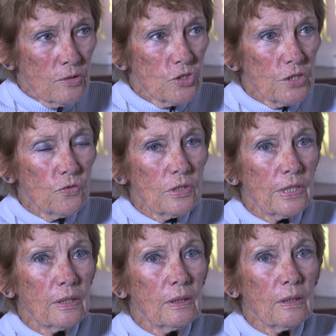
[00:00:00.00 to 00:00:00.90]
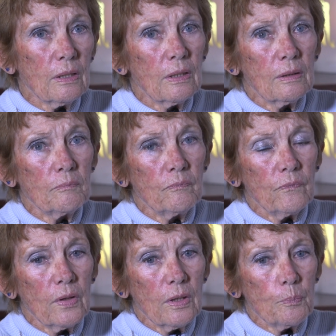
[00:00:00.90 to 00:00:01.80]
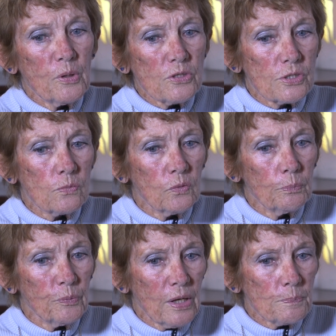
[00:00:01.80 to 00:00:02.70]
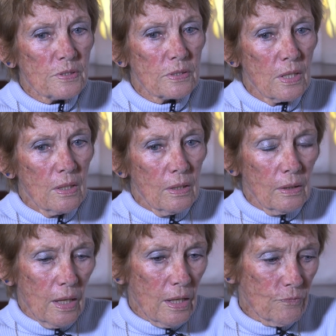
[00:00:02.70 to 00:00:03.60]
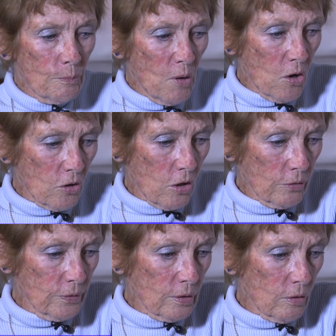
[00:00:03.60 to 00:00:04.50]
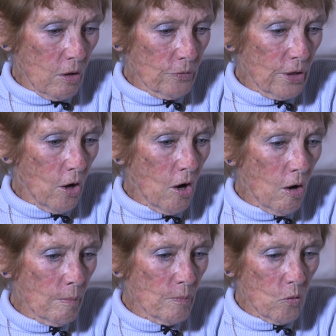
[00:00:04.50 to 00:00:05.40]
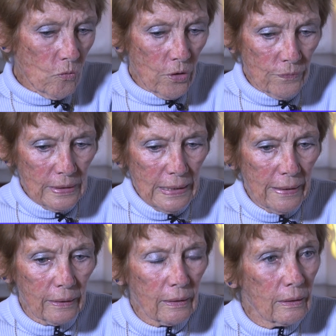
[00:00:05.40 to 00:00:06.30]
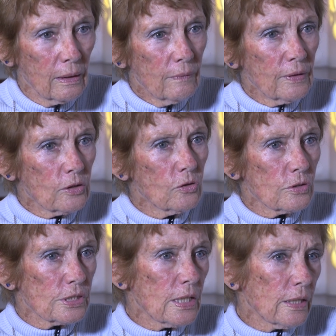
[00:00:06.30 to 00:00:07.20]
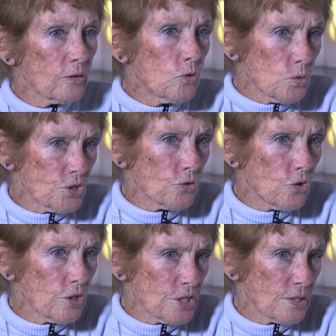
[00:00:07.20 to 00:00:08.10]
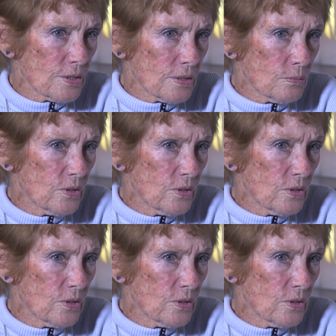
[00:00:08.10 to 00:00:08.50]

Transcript: Generally, a person will perhaps have a mark on the arm or on the leg that looks like noughts and crosses.